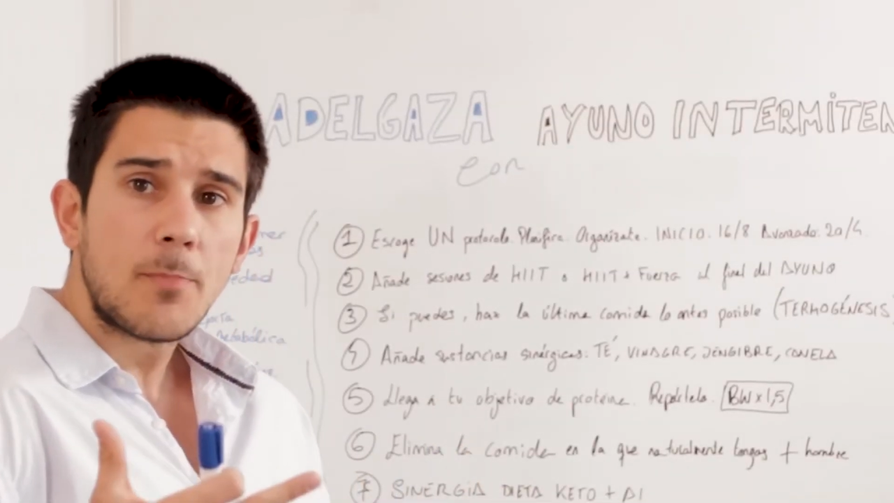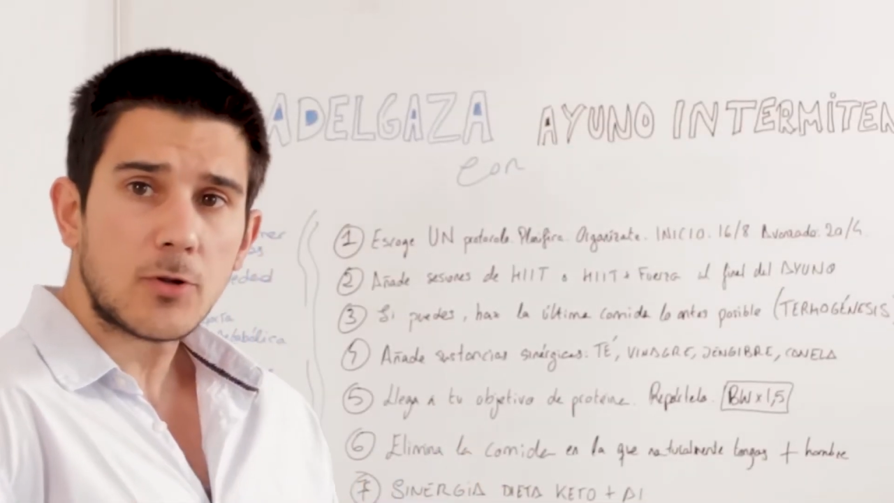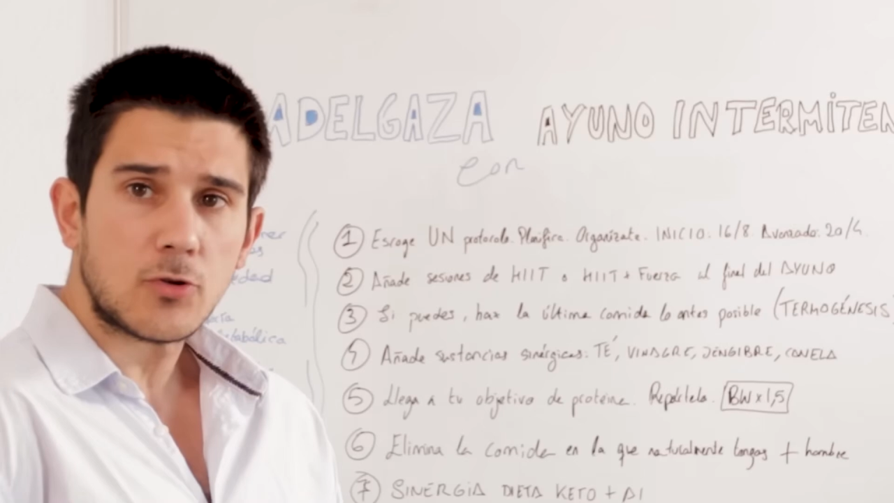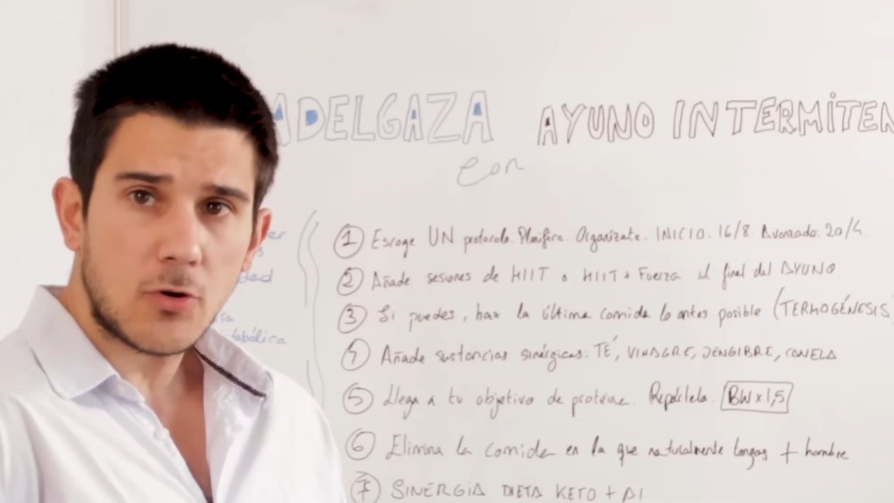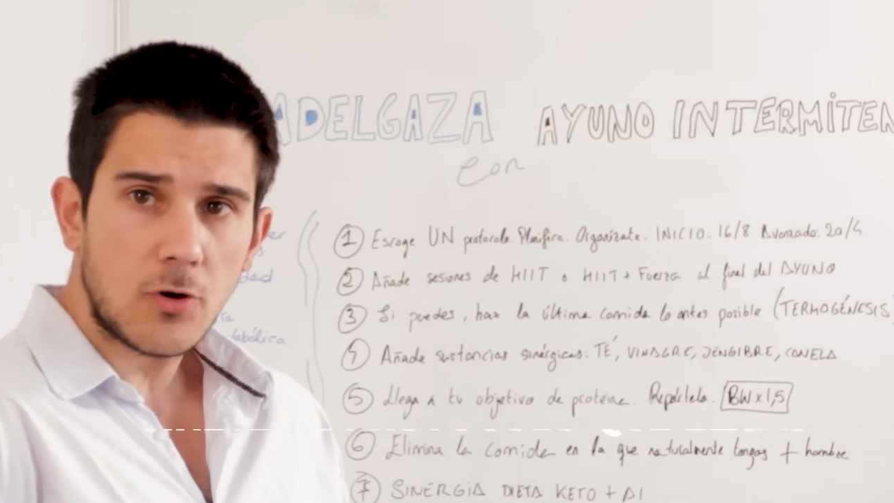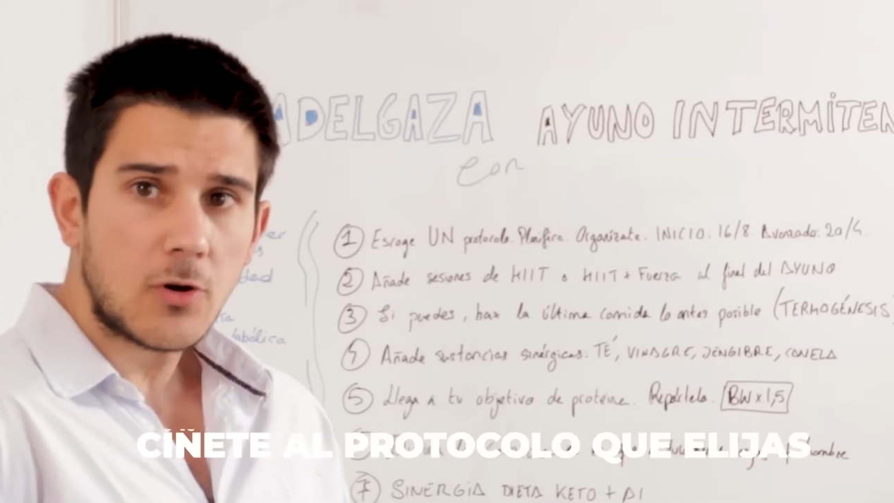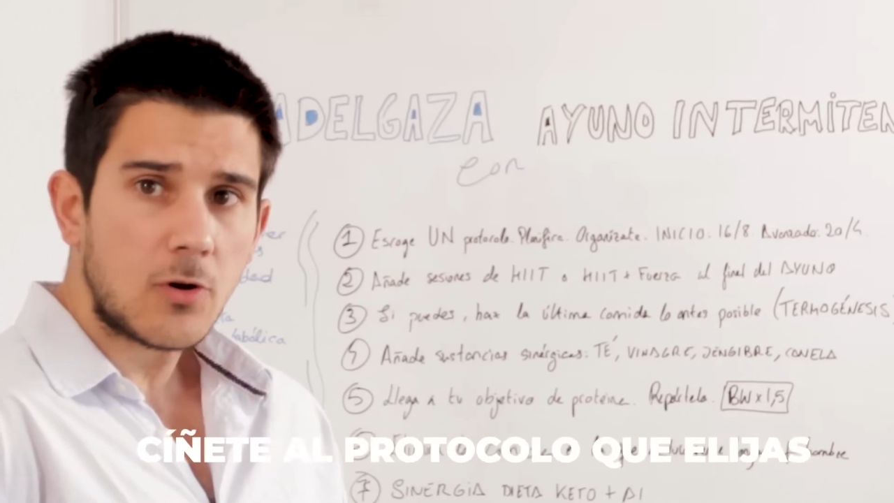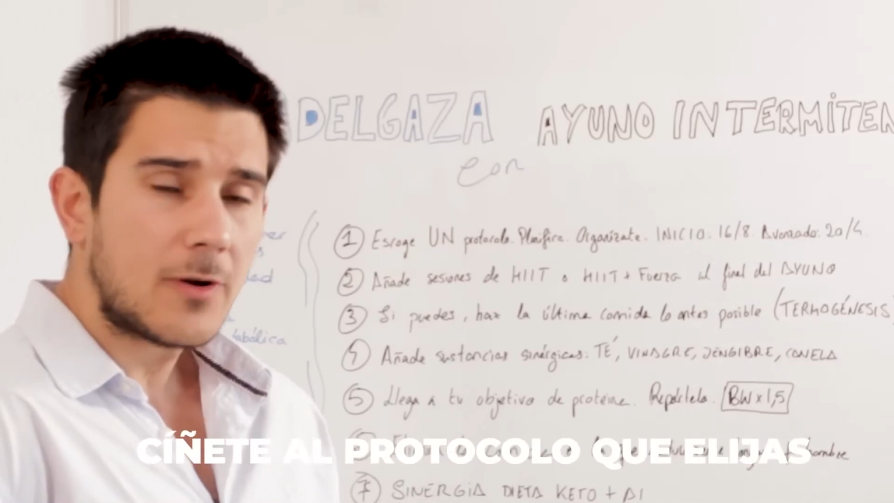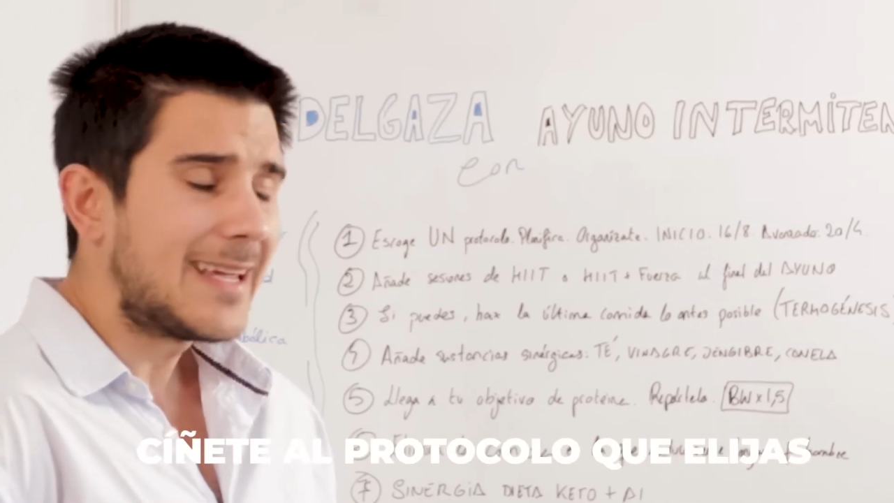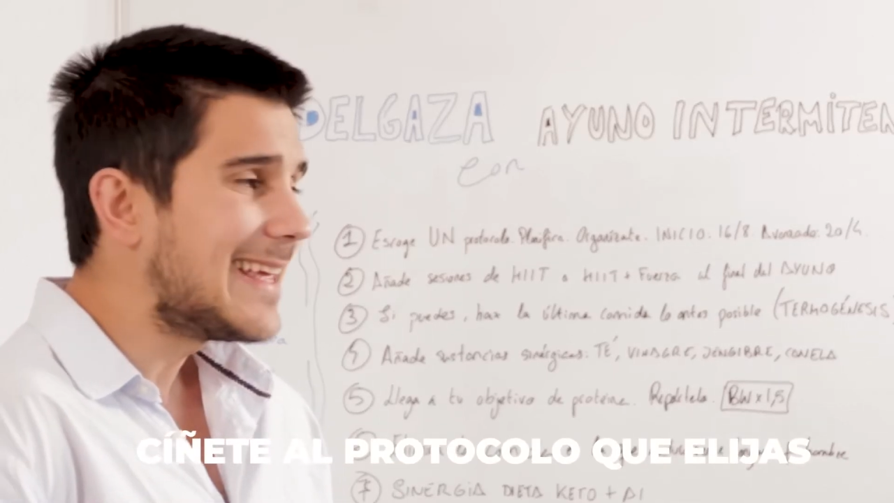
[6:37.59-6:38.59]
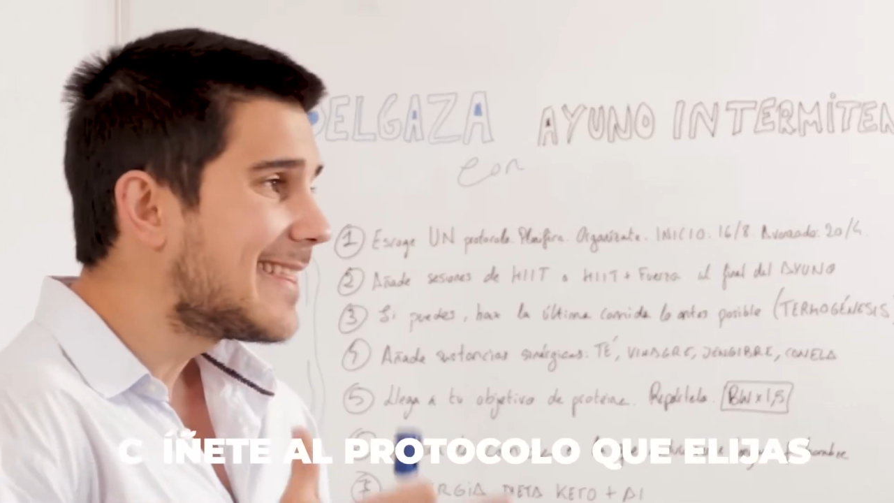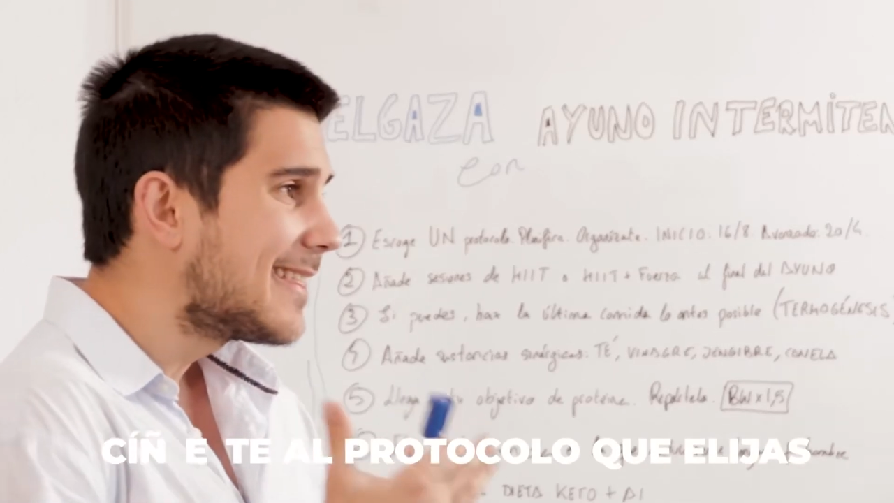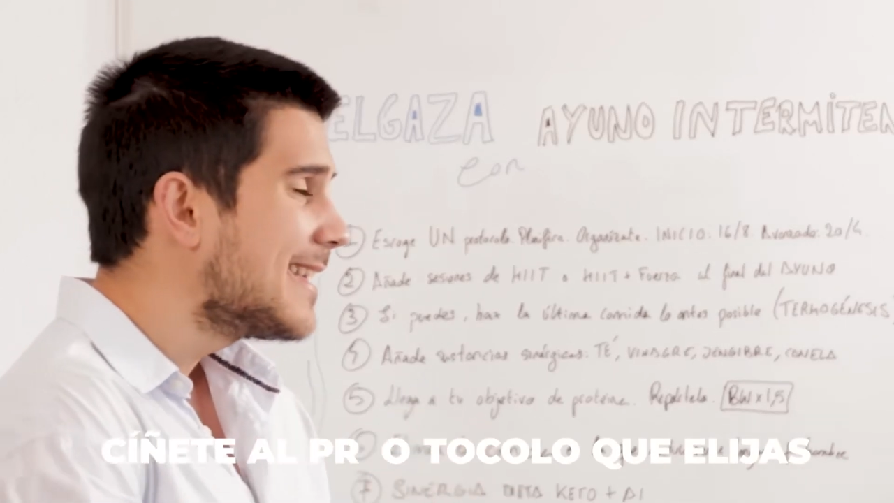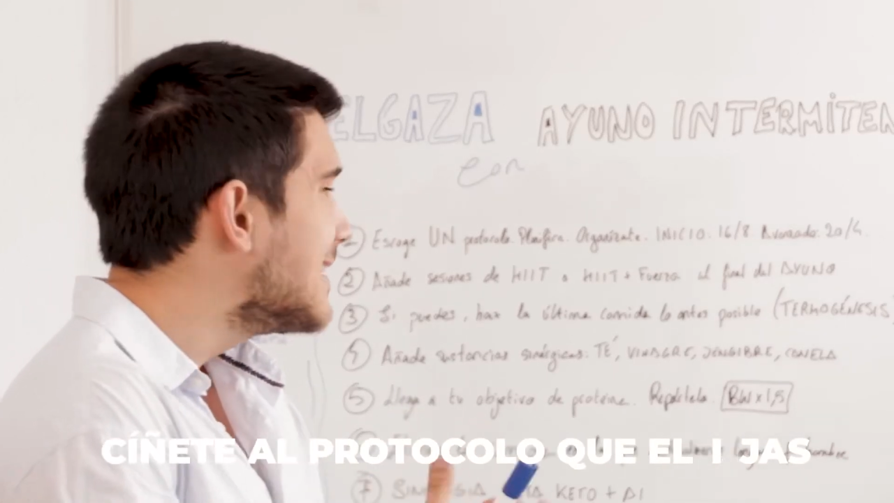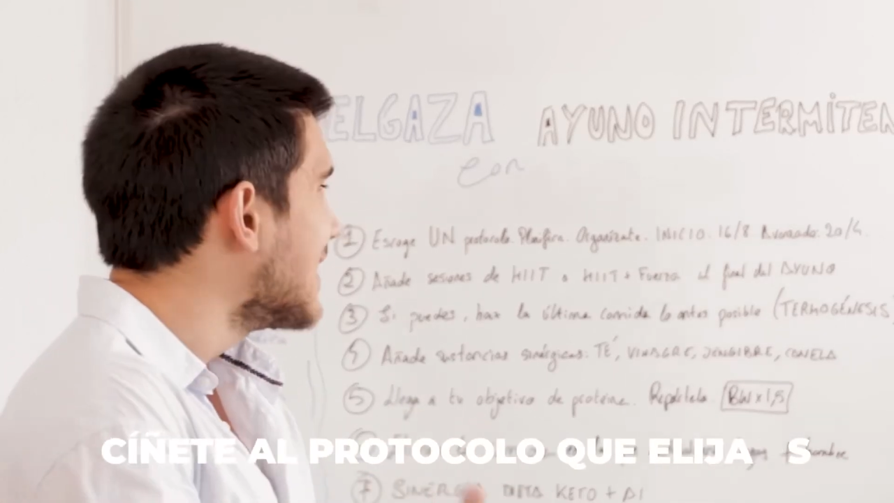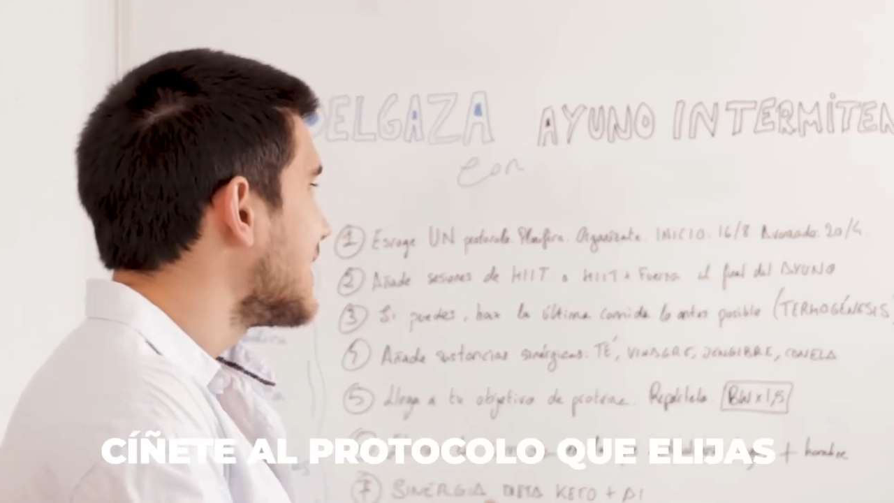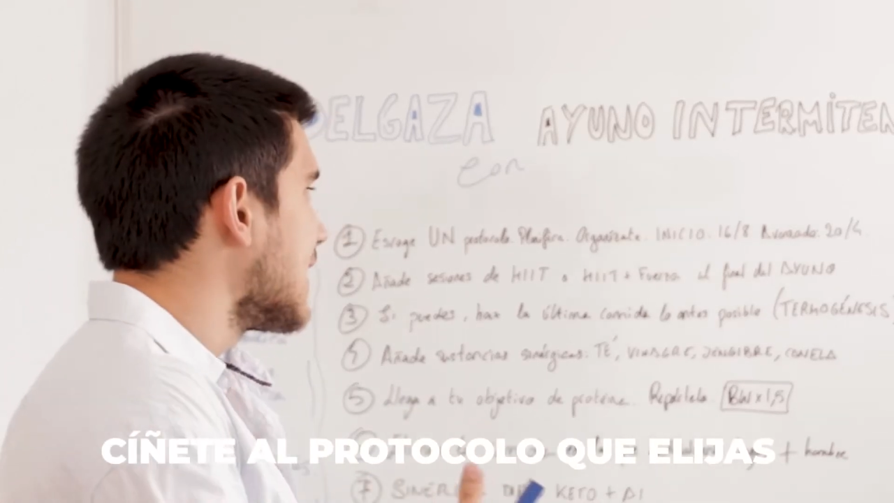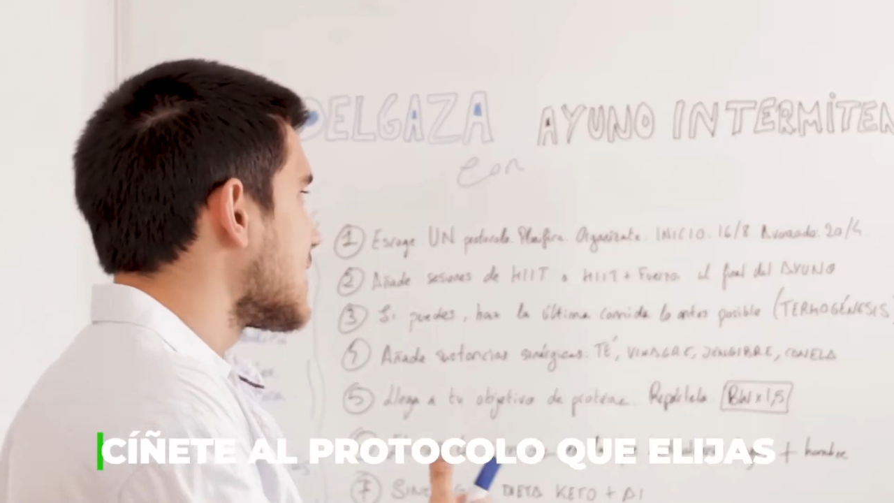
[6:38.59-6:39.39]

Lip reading: Choose one and stick to that